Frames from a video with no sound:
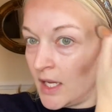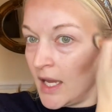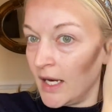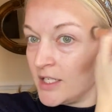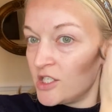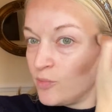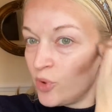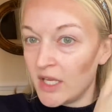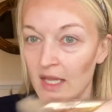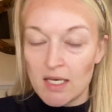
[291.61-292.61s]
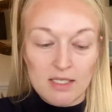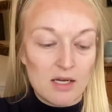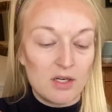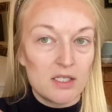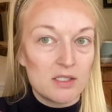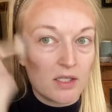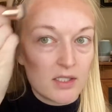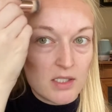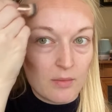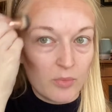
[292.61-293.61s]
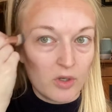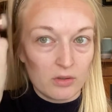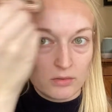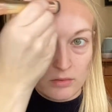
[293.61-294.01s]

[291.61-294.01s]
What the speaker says: and I just bring that down into the temple.